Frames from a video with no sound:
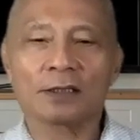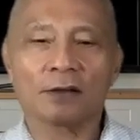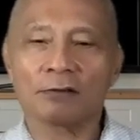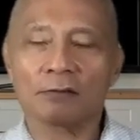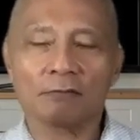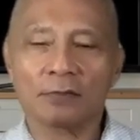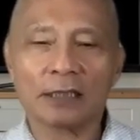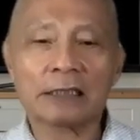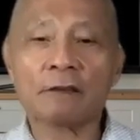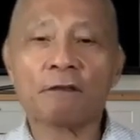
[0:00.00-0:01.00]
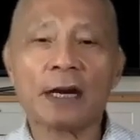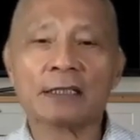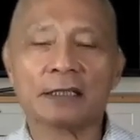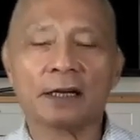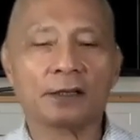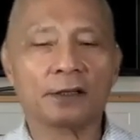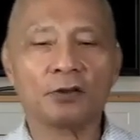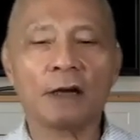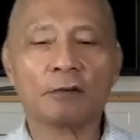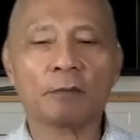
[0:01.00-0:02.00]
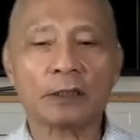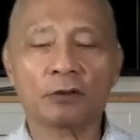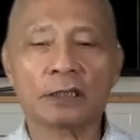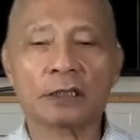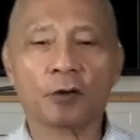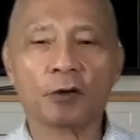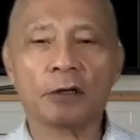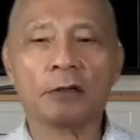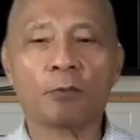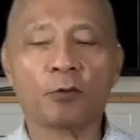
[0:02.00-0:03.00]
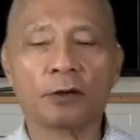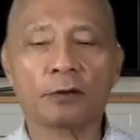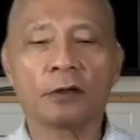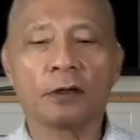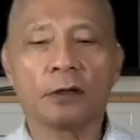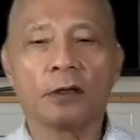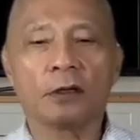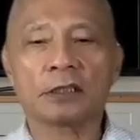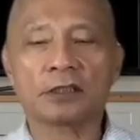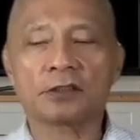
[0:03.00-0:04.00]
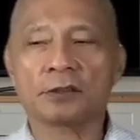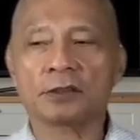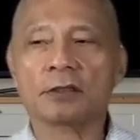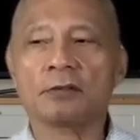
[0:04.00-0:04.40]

So that's the facts, and you have to make those very important decisions.